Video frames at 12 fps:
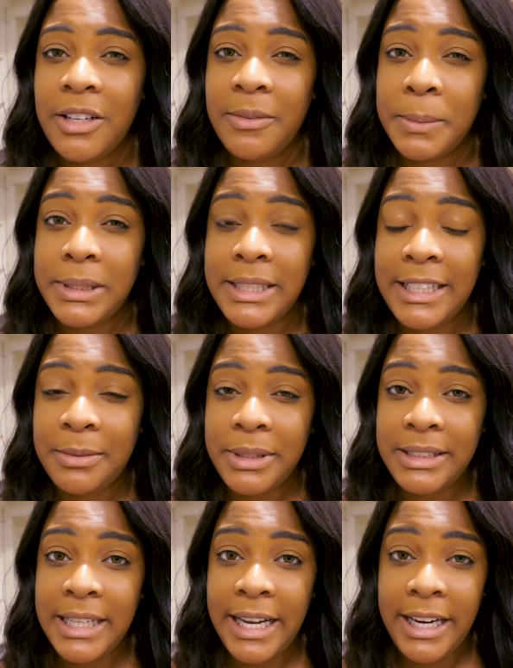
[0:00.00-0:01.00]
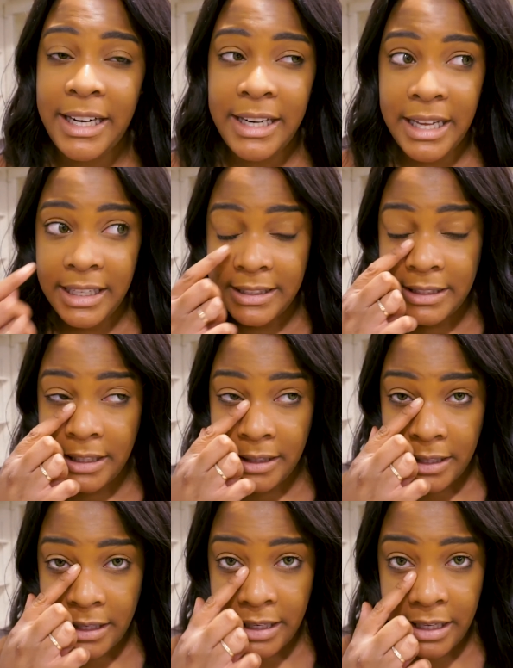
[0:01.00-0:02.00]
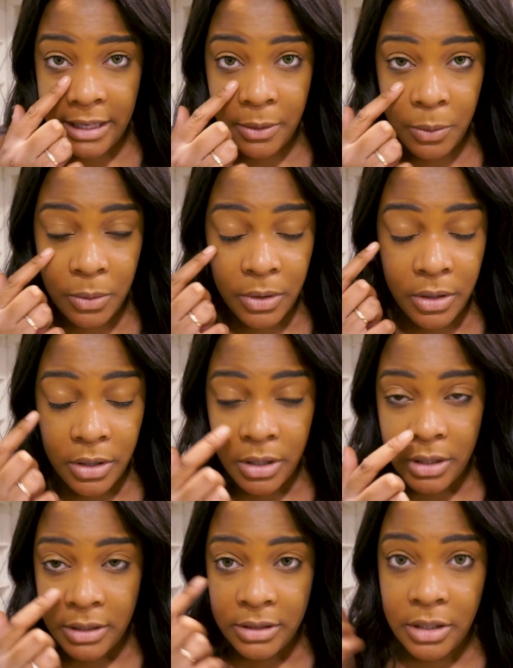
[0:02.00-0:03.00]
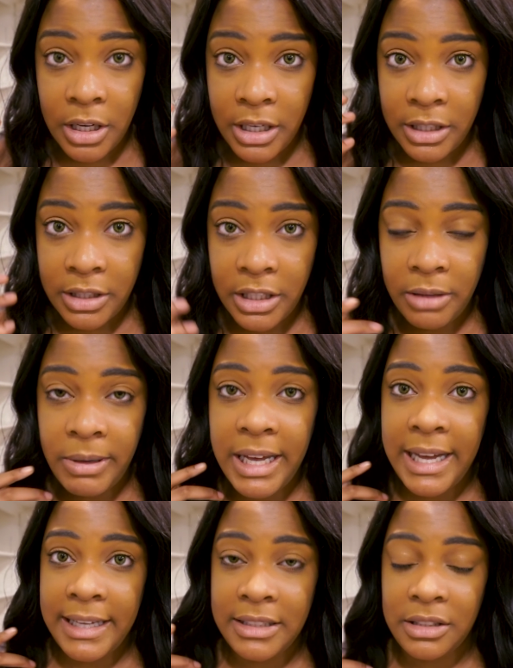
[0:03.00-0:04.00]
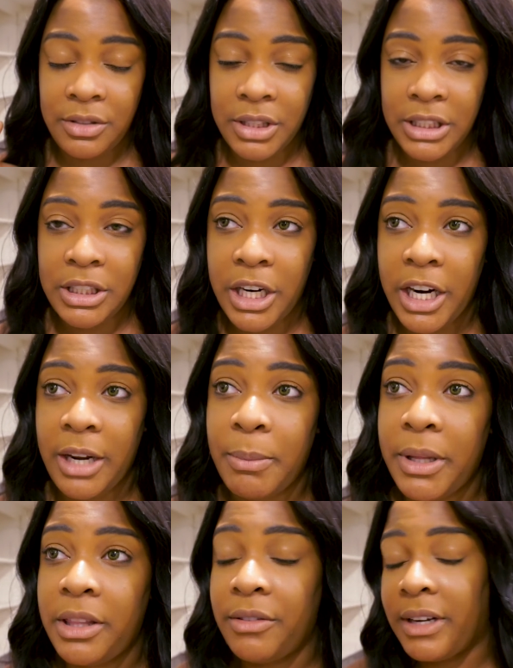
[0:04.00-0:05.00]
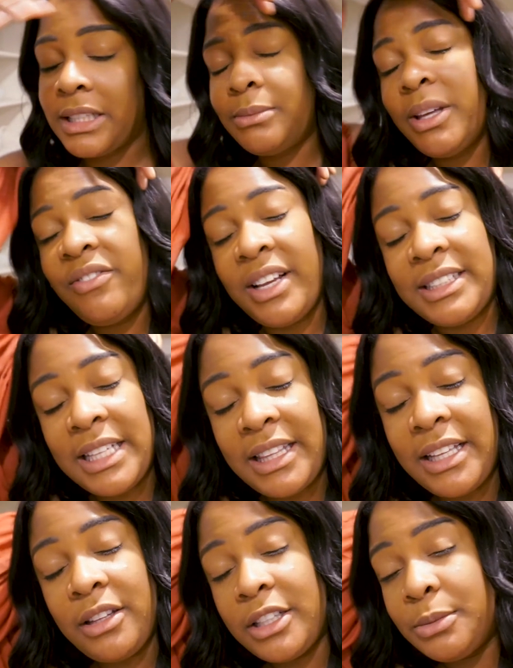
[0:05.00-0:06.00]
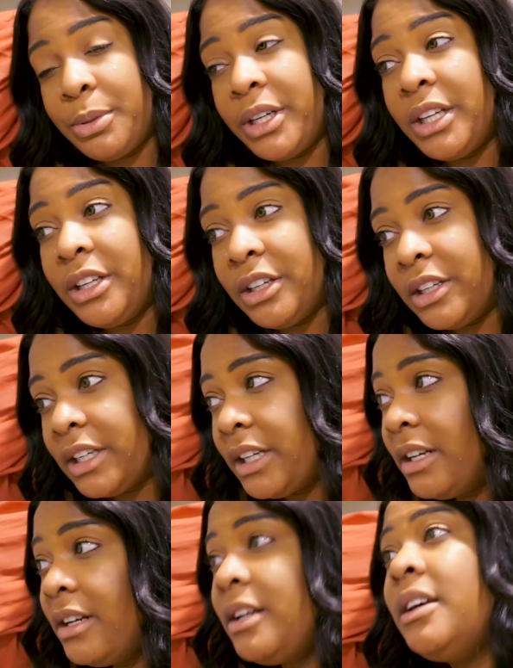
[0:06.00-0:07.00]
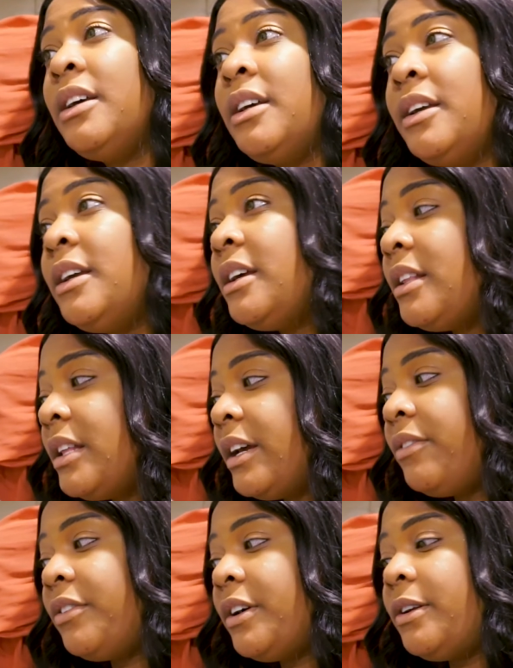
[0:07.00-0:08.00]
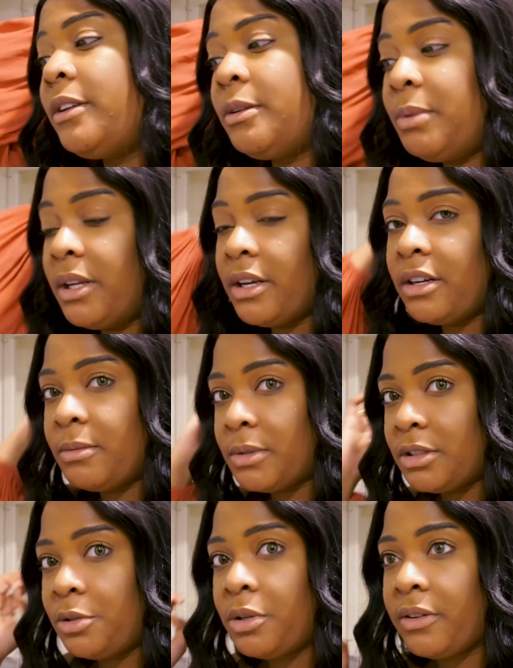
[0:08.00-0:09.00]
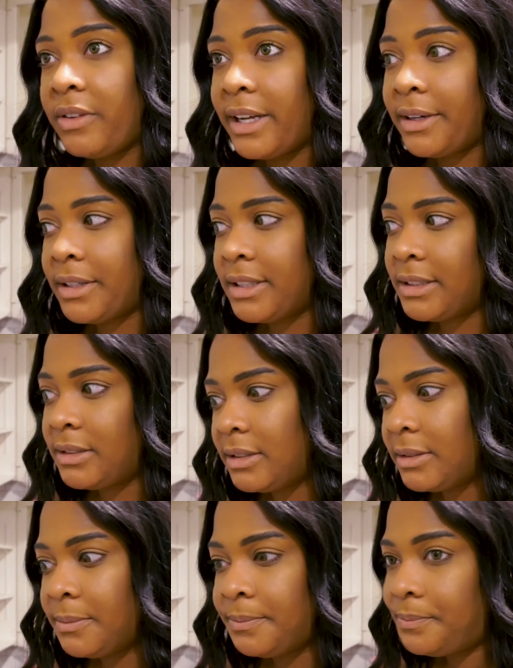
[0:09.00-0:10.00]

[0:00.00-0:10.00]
Besides being tired, I can tell that it's gone underneath my eyes. It's really dark, but the rest of my face I think looks pretty good. Like for it to be on almost 12 hours.